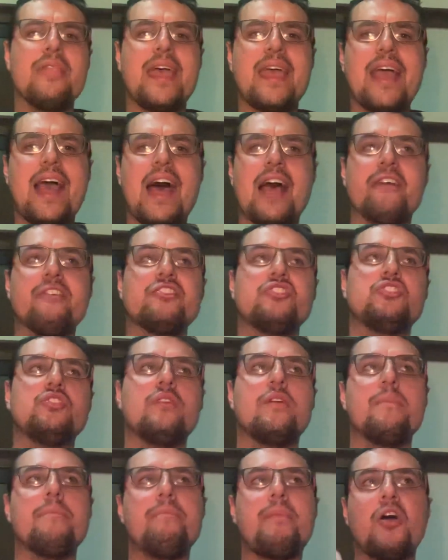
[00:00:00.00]
they are a
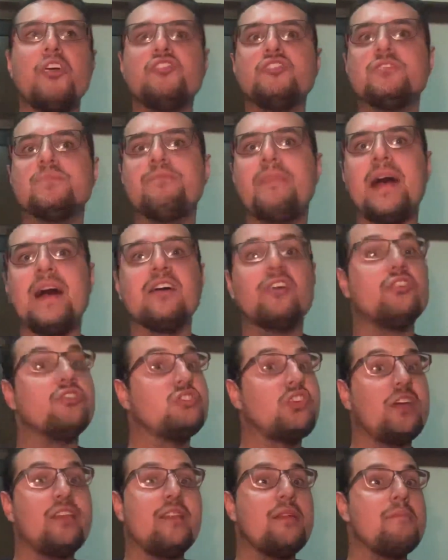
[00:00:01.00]
sort of post-punk
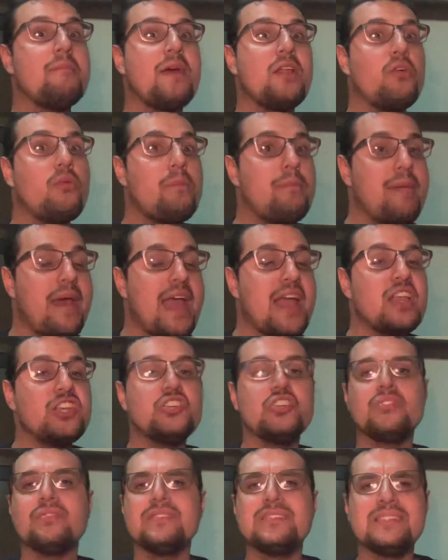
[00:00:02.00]
alternative metal band,
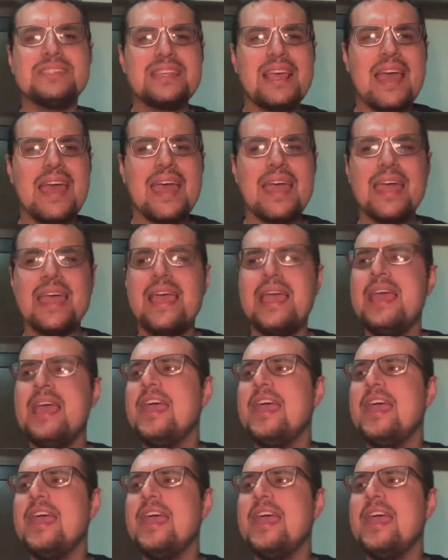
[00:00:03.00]
you could say.